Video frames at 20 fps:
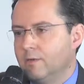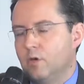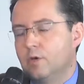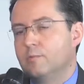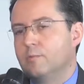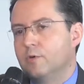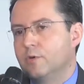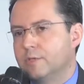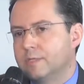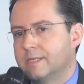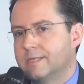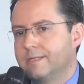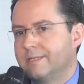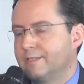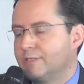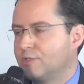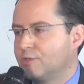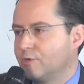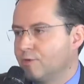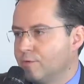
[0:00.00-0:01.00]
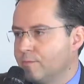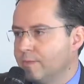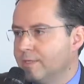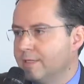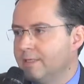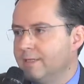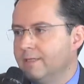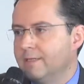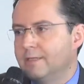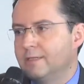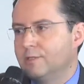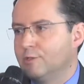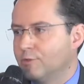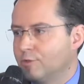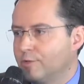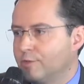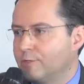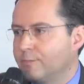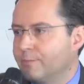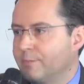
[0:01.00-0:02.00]
or mostly Germany and
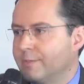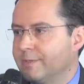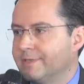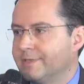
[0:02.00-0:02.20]
Europe,